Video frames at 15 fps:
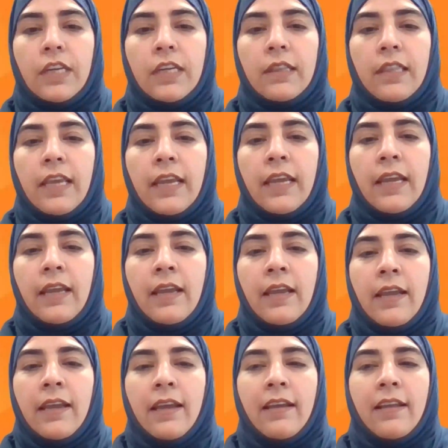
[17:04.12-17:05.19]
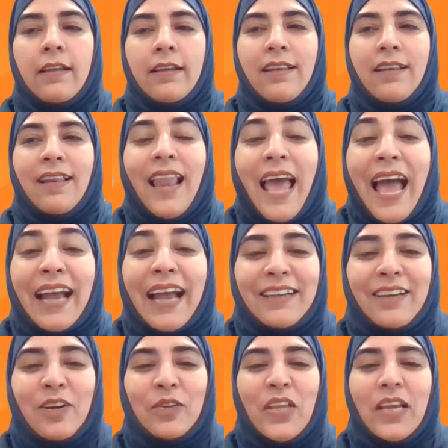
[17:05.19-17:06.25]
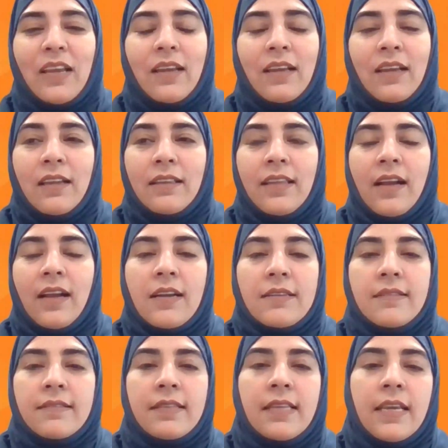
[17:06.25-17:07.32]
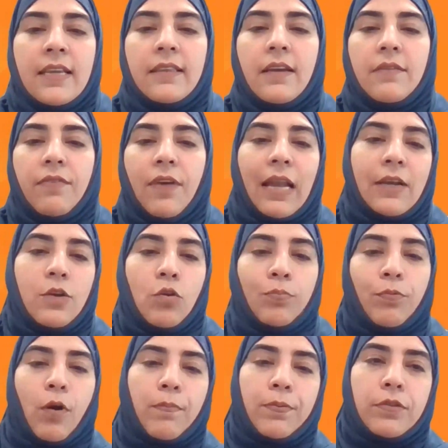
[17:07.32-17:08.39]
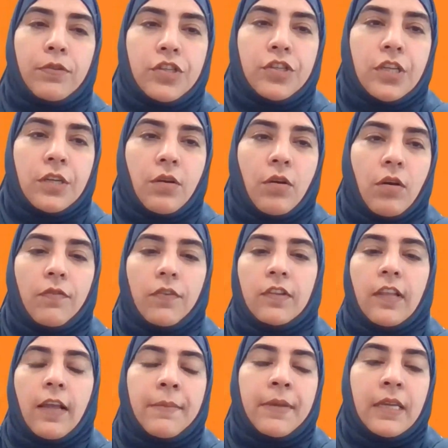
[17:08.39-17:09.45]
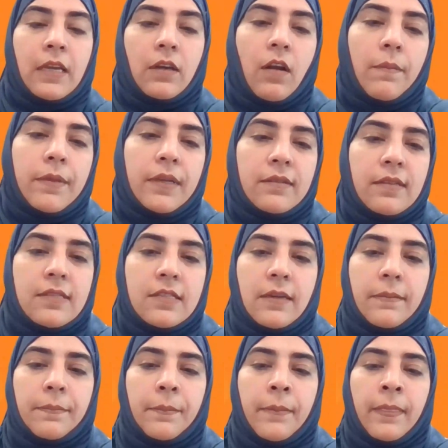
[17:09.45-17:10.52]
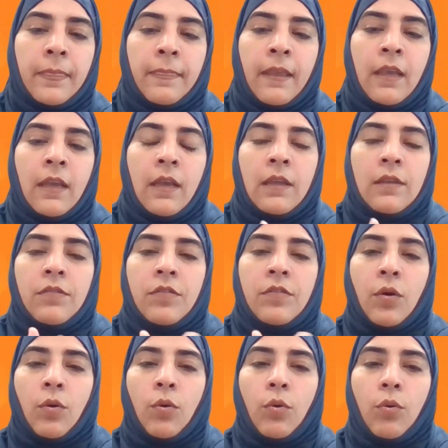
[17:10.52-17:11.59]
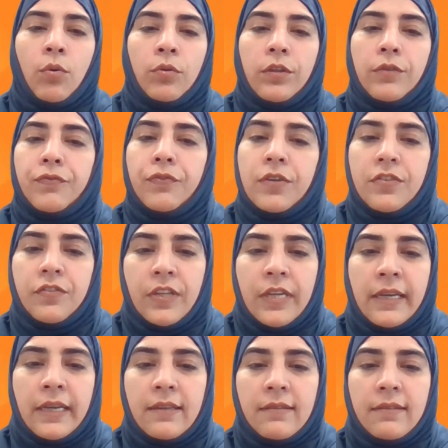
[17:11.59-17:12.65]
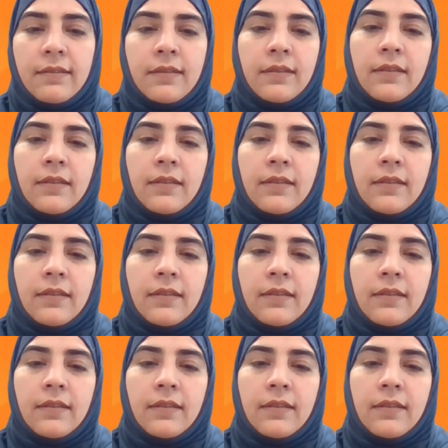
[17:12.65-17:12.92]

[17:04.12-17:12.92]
that they lack or they can't see the value proposition of Islamic economic system. So the first thing is